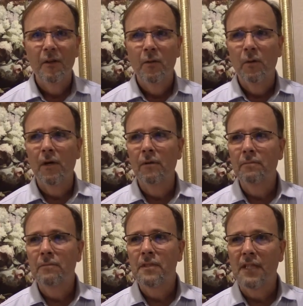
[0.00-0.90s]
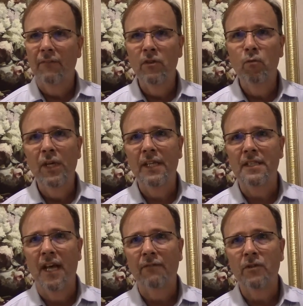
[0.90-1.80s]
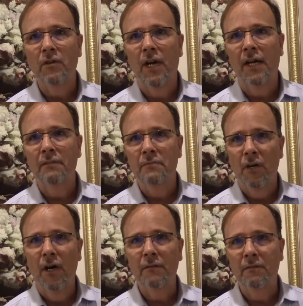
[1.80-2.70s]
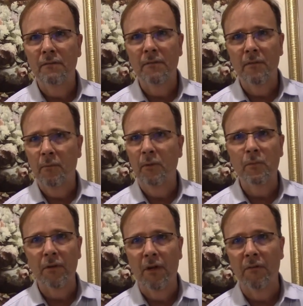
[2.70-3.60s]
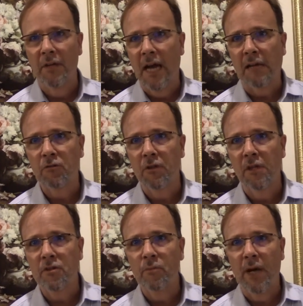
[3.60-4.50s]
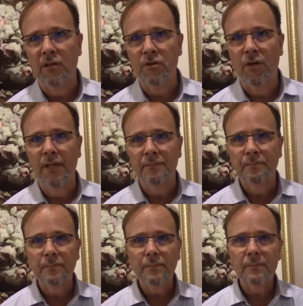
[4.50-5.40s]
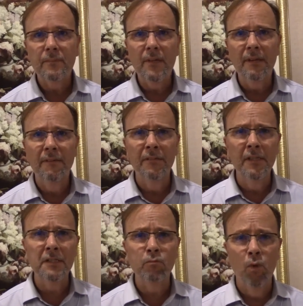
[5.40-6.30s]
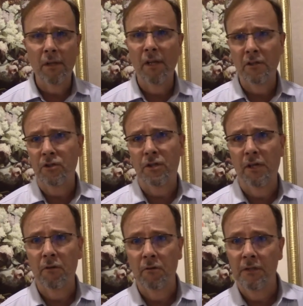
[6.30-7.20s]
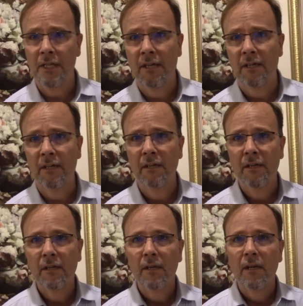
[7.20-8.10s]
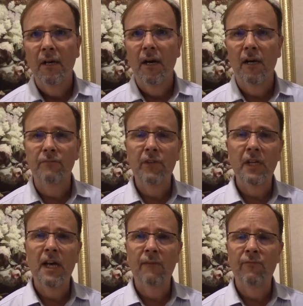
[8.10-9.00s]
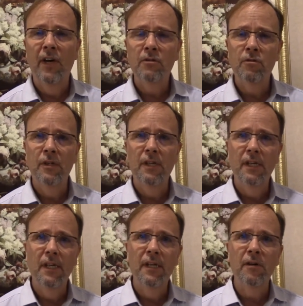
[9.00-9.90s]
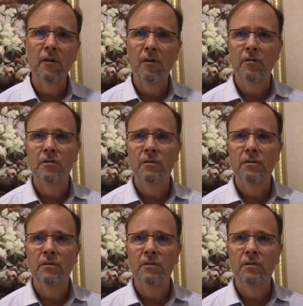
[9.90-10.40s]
Well, 7 weeks after I taught the people there the doctrine of lesser magistrate, this one legislator who attended, a Vietnam veteran in her